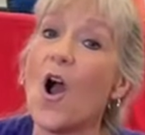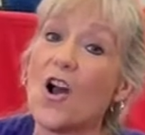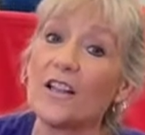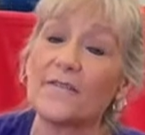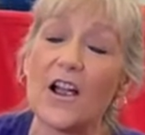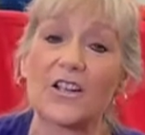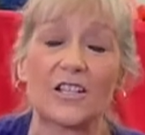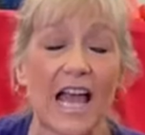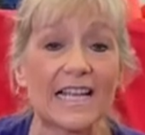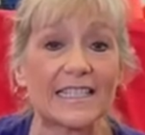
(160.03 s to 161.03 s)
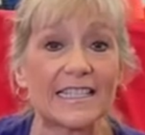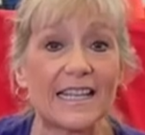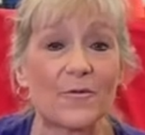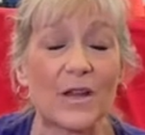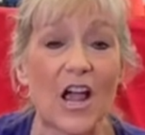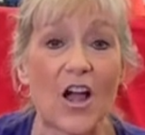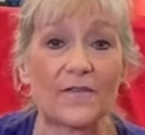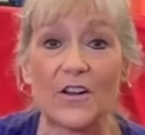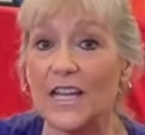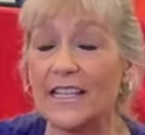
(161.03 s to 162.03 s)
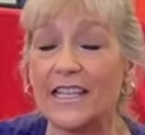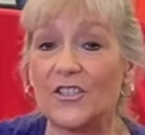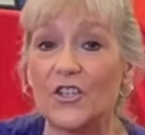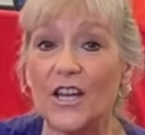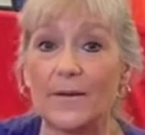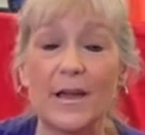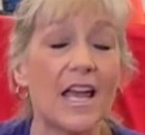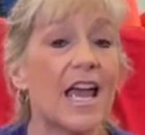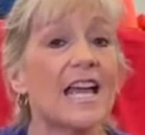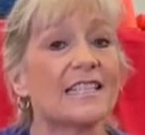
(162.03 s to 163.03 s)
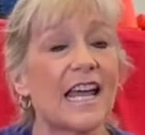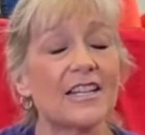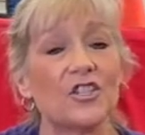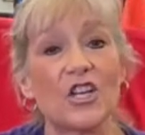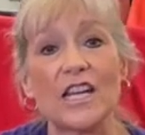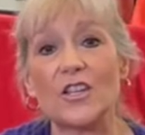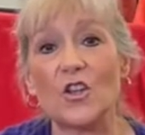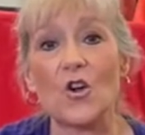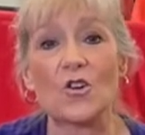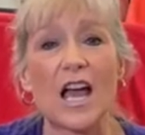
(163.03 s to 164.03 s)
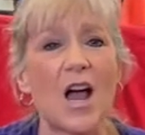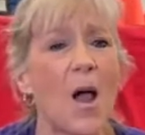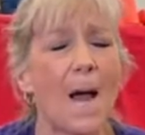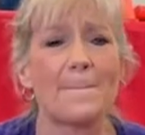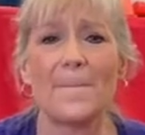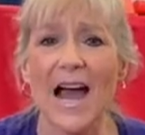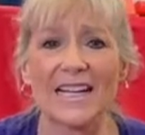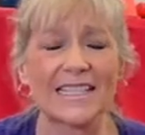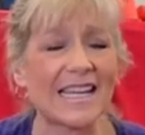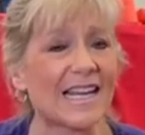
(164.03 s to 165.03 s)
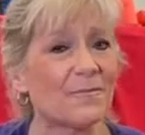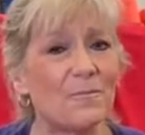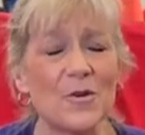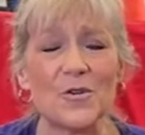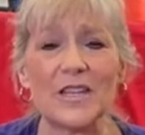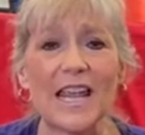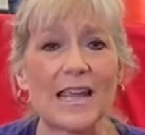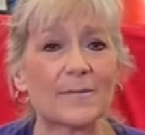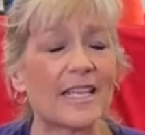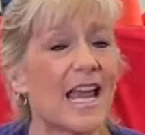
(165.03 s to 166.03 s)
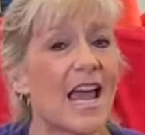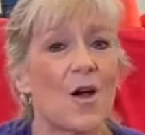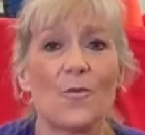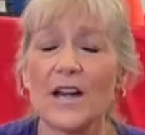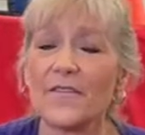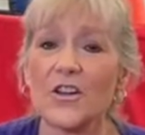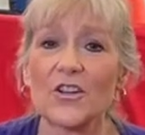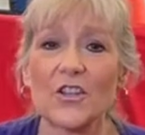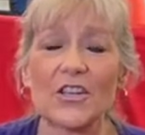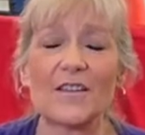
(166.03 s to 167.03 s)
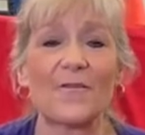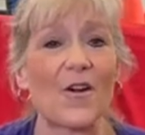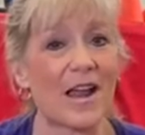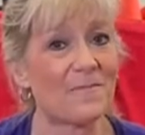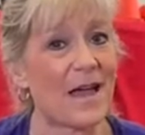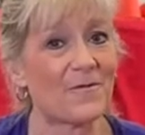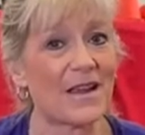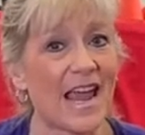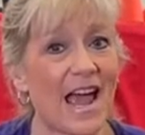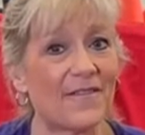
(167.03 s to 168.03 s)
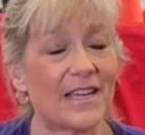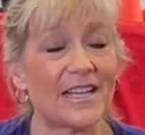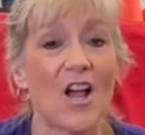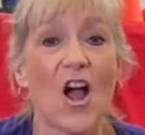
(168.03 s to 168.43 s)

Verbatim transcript: all of our classes that we offer in the gym, Tai Chi, yoga, boxing, boot camps, whatever you're looking for, I bet we have it.